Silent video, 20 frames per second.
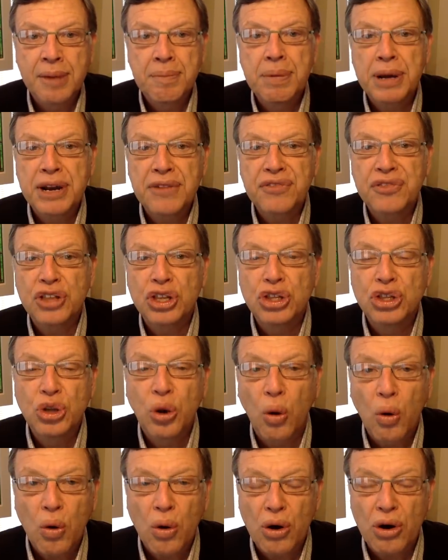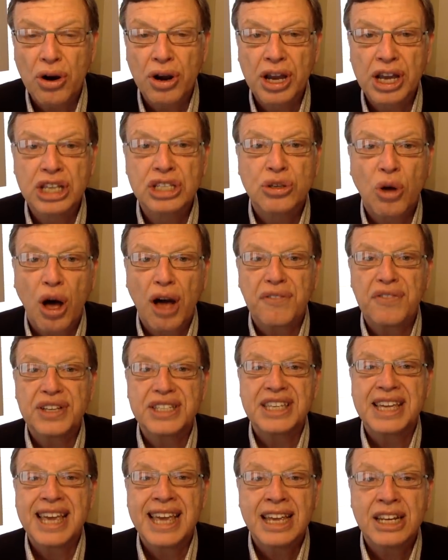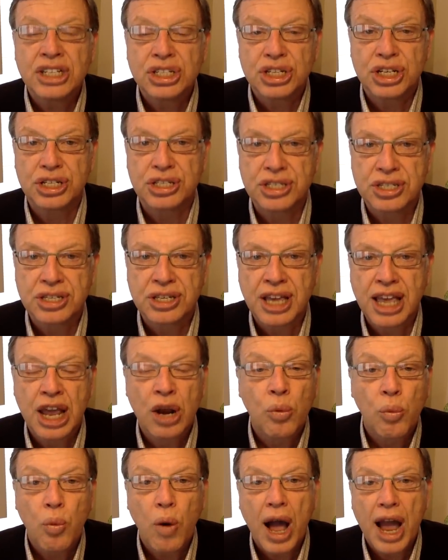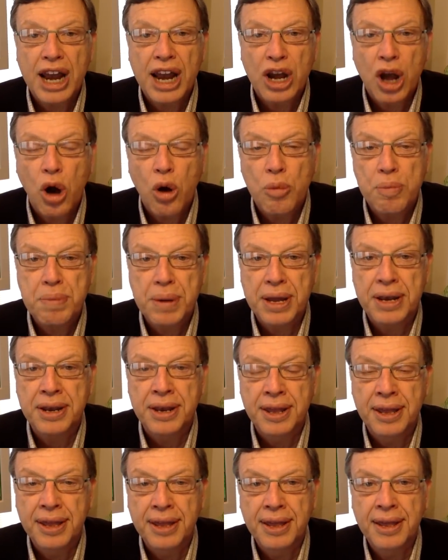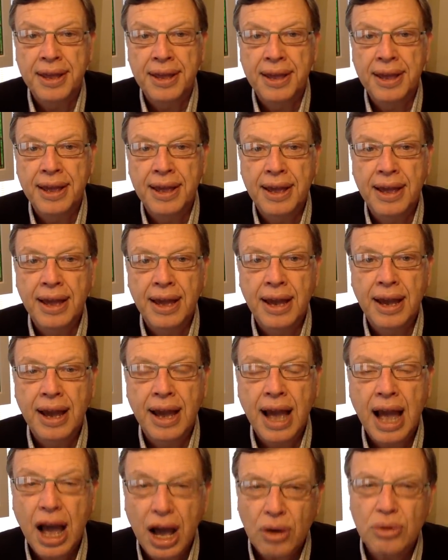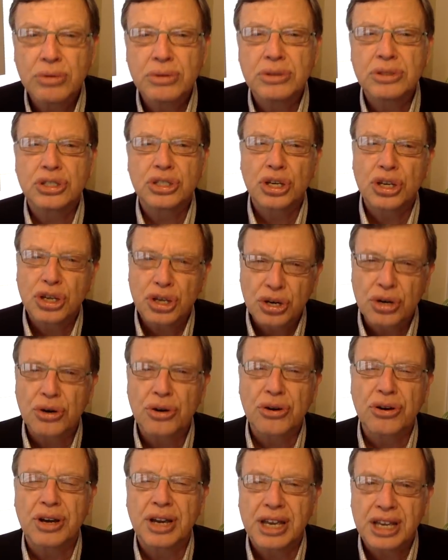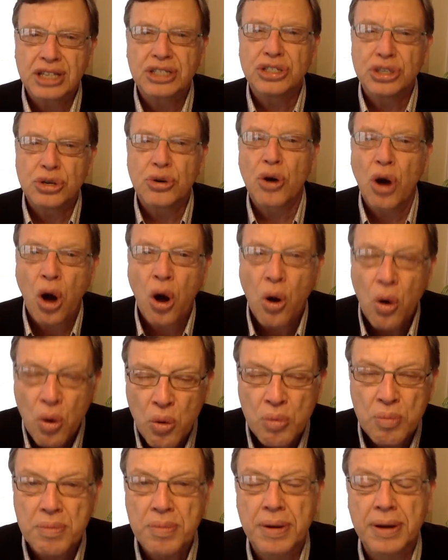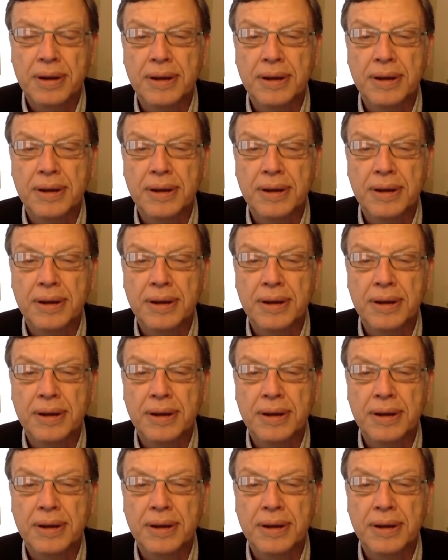But if the door is off its hinges and wide open, how secure is your home?